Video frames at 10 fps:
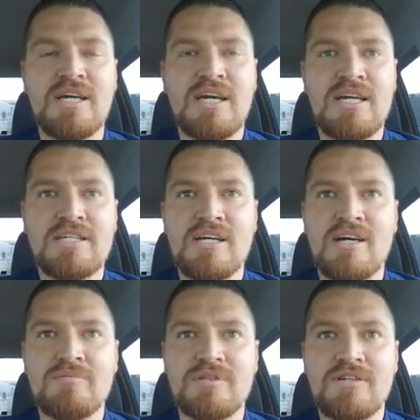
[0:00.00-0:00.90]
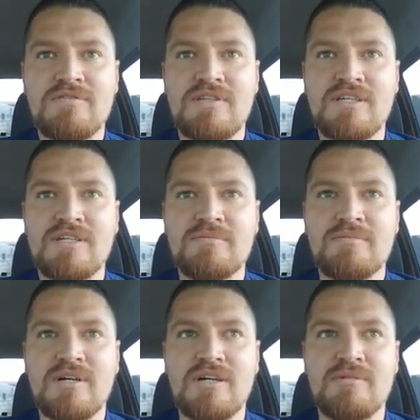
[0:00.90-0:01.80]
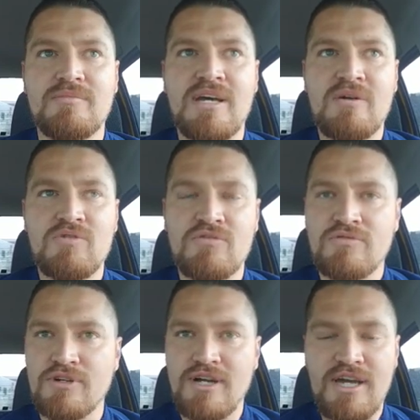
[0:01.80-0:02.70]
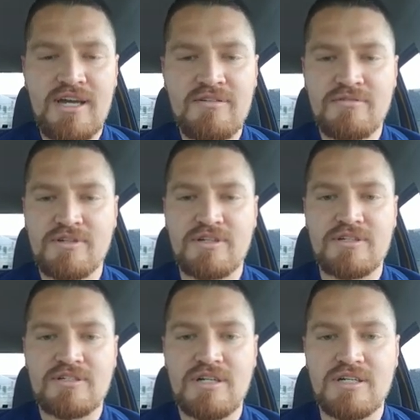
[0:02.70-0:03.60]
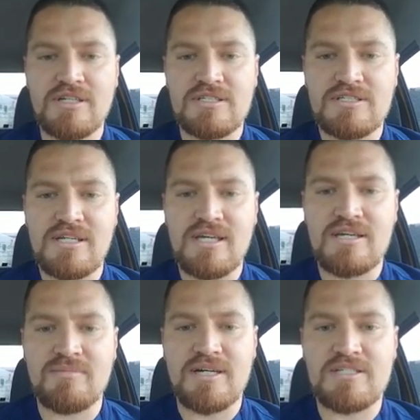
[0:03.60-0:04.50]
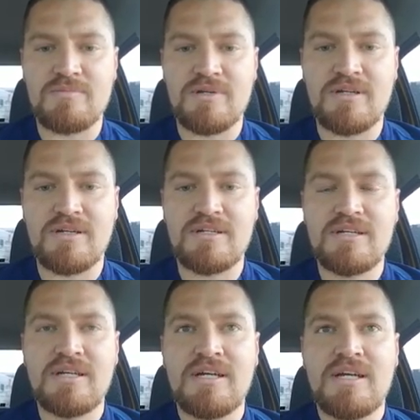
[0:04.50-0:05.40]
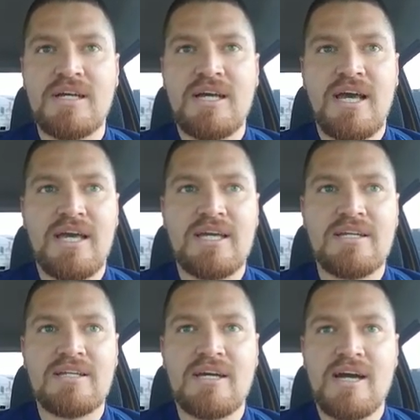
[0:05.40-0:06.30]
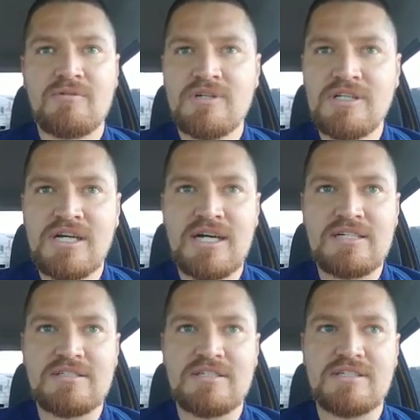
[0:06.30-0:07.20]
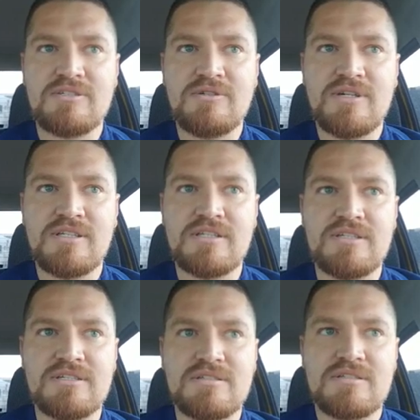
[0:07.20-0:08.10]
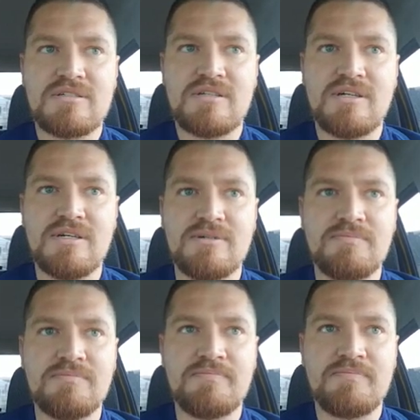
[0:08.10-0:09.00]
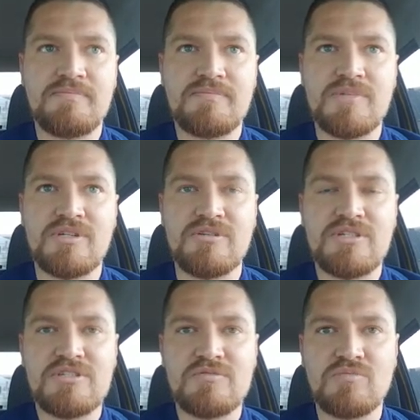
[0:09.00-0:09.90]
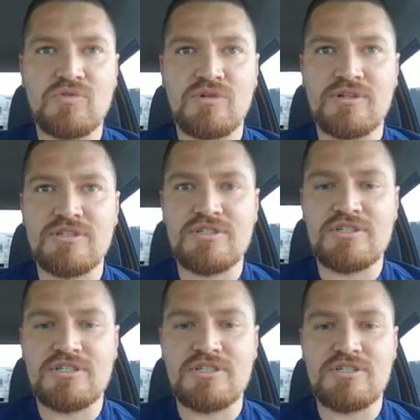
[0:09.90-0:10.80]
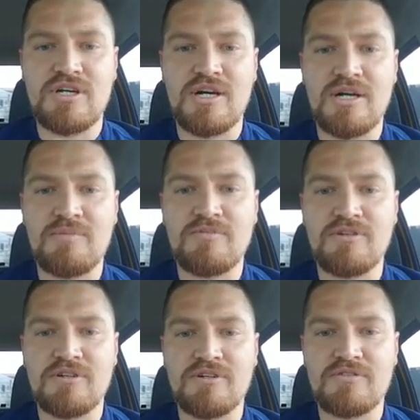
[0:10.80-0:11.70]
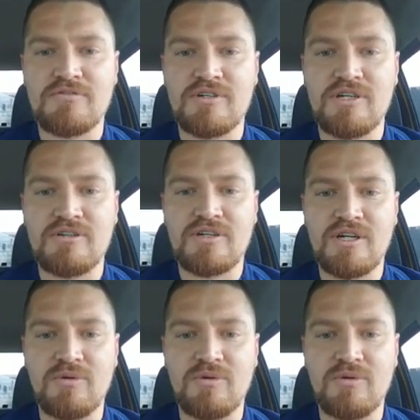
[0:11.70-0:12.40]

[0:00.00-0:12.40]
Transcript: and to uplift them, that will forever stay in my spirit. And I realize that doing this, this is more than just a job for healthcare